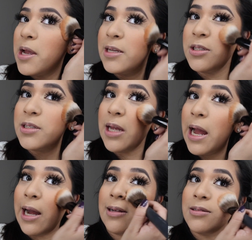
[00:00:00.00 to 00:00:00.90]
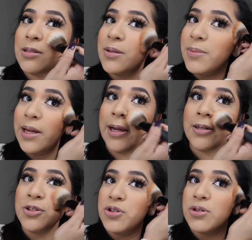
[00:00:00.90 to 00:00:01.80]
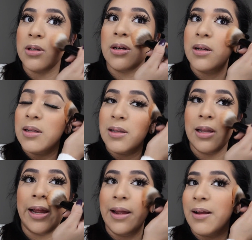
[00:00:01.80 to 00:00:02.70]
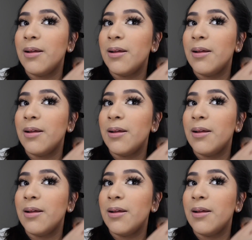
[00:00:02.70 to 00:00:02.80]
it just adds some extra, like,